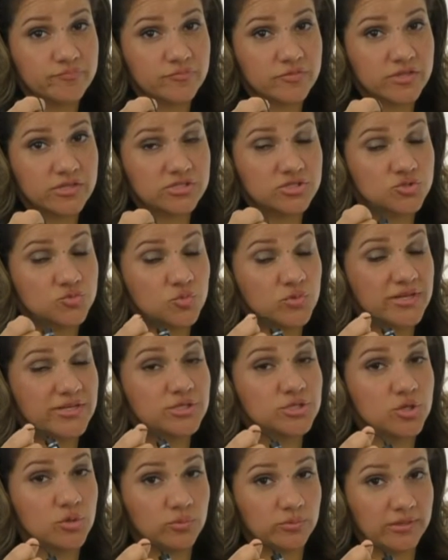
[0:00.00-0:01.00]
This is what I
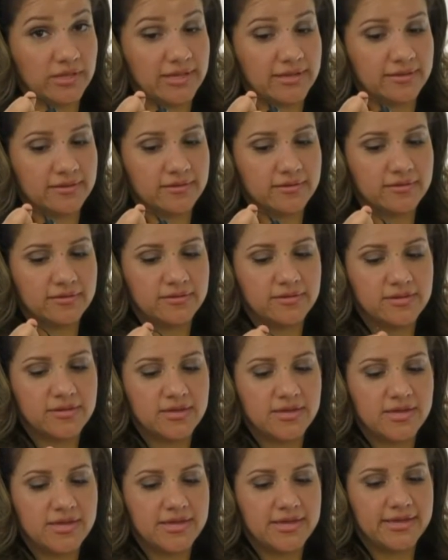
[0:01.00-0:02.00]
don't like.
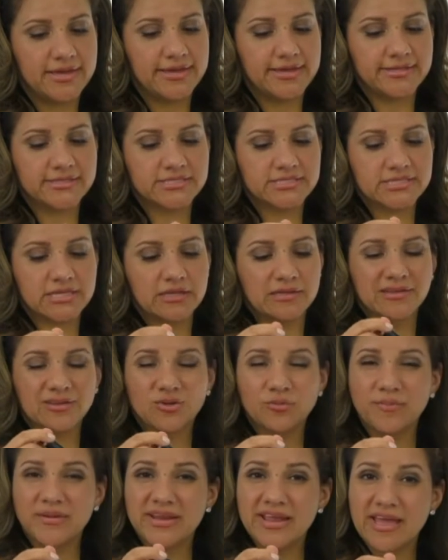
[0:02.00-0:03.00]
It's a
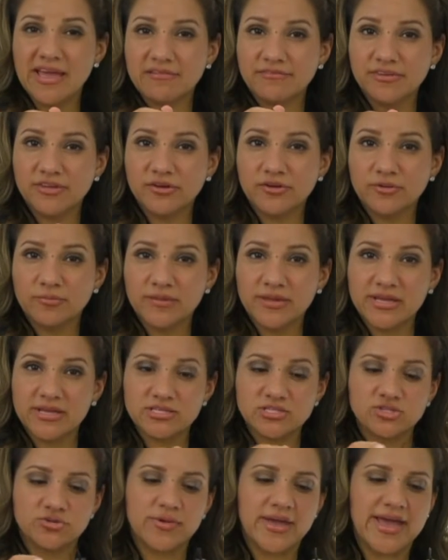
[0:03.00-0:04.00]
little bit heavier
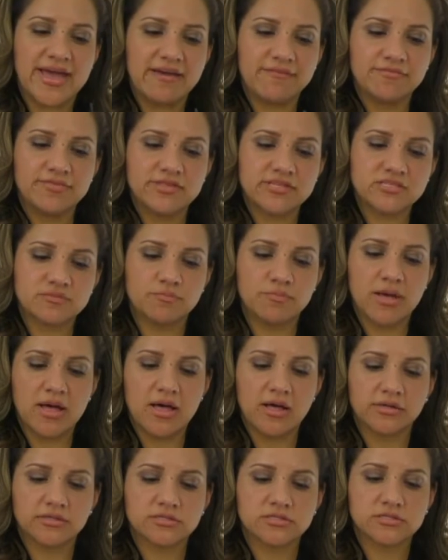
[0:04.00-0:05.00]
because you have this
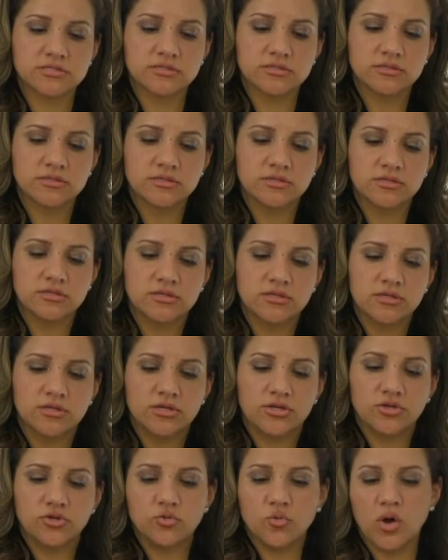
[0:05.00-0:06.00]
box.
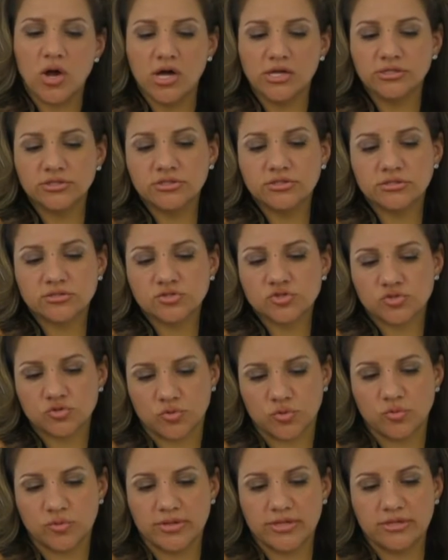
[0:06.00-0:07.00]
You
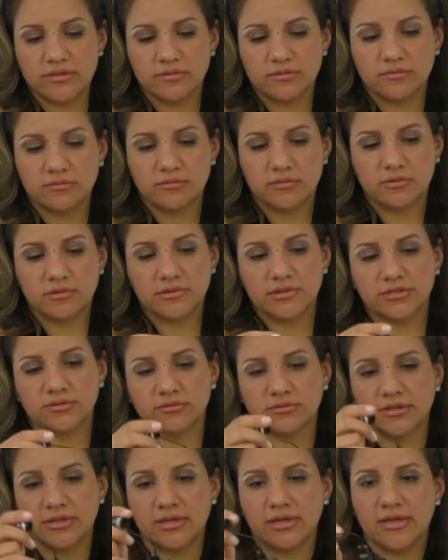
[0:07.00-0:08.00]
unscrew it,
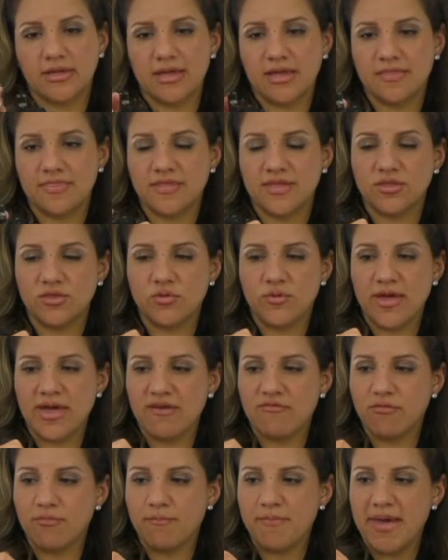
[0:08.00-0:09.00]
literally, and then you
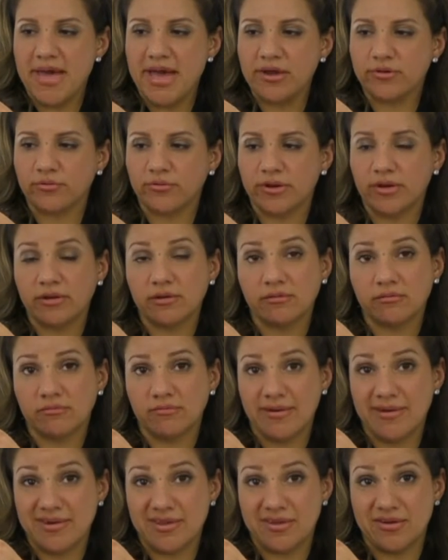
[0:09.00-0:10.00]
have a battery
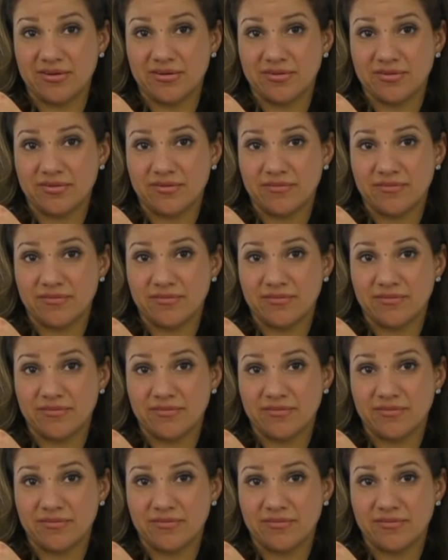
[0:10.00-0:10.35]
right here.